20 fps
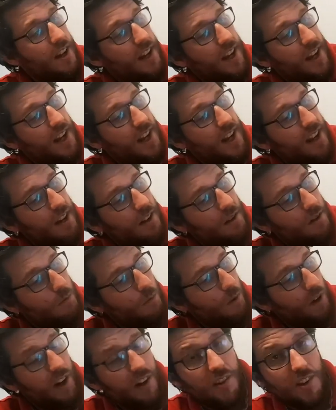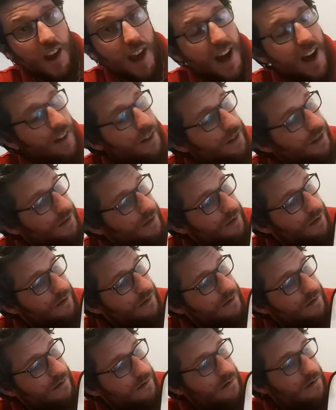Here, what is it out of?
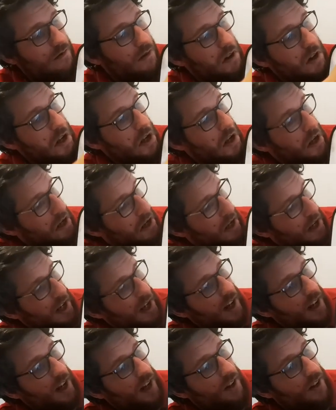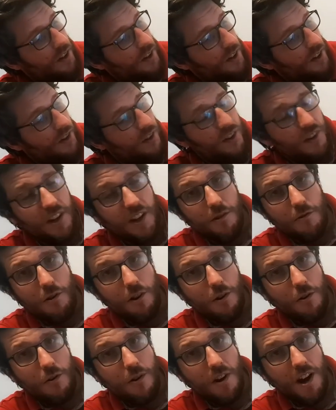It is
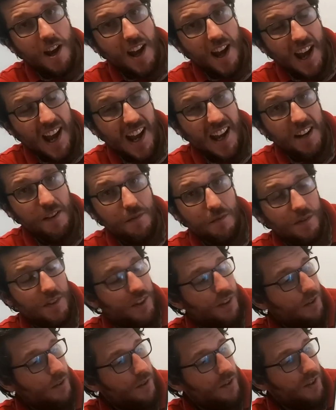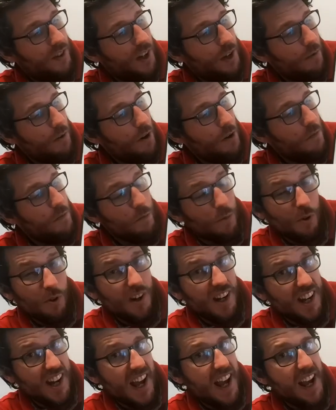0.8.
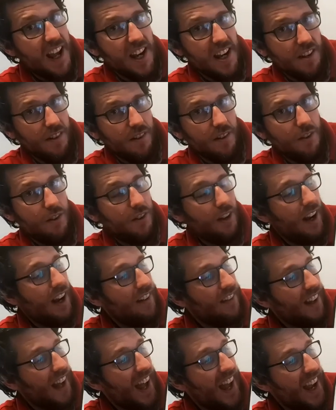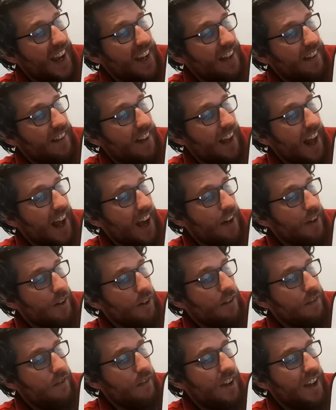0.8. So that's 8 out
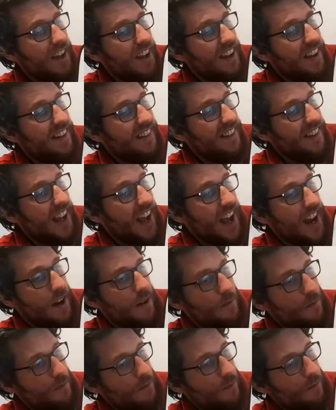of 10.